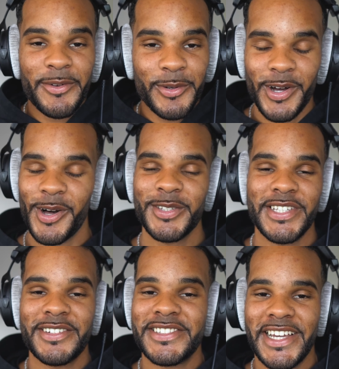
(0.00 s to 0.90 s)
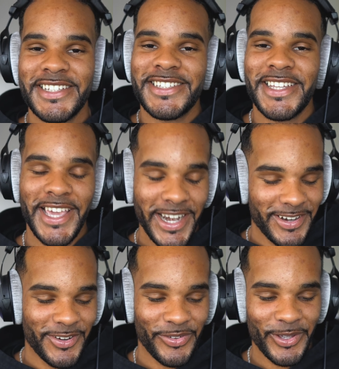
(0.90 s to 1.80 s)
and it will all sound nice together,
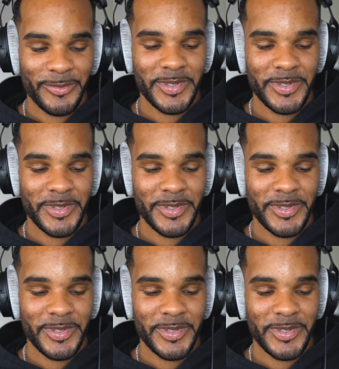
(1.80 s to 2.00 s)
you feel